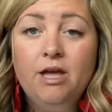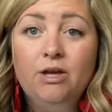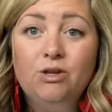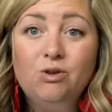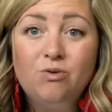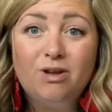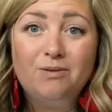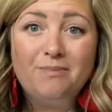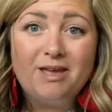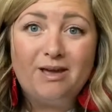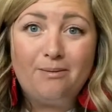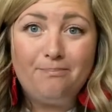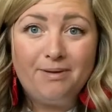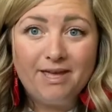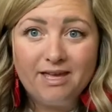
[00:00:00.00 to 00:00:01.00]
You could make
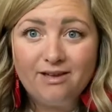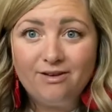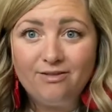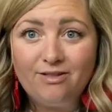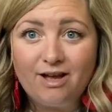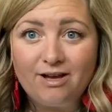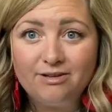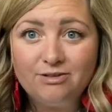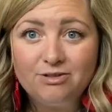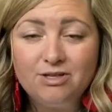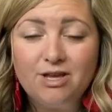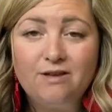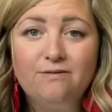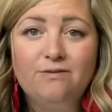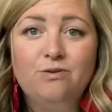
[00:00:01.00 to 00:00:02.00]
a pic collage
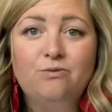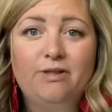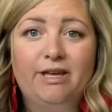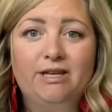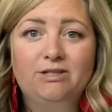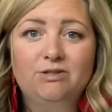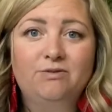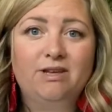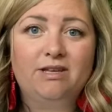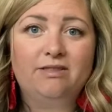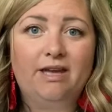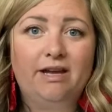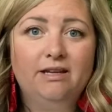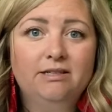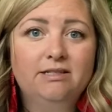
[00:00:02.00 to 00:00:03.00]
if you like doing
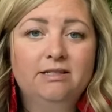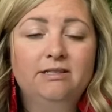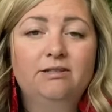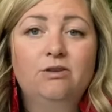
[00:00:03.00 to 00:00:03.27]
that.